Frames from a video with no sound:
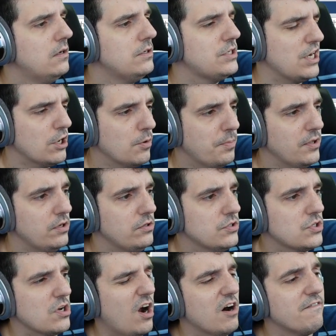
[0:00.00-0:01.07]
Terran
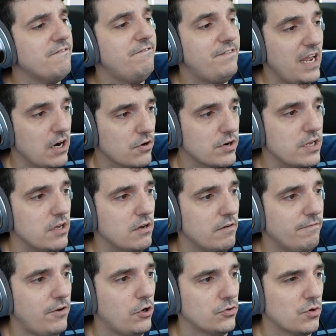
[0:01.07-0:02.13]
builds are very
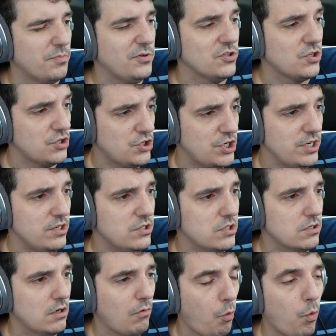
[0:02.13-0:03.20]
vulnerable to
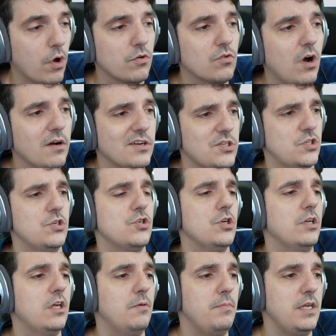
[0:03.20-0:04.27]
cheese. One wrong
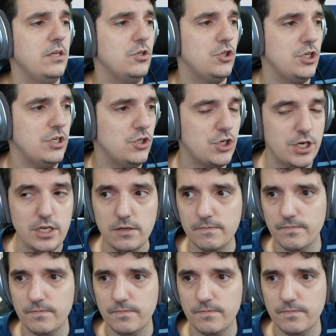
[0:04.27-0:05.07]
decision can mean GG.